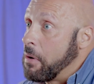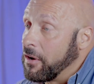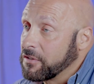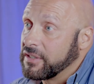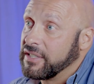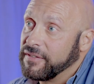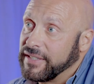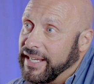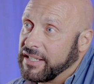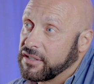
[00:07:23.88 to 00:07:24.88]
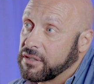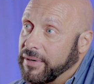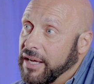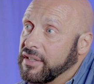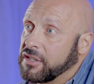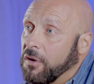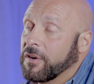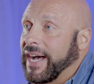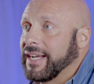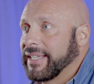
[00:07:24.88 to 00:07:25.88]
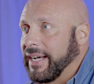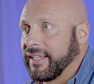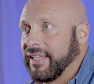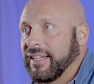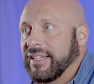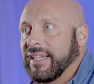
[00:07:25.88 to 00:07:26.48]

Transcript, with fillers: positive data surrounding tongkat ali,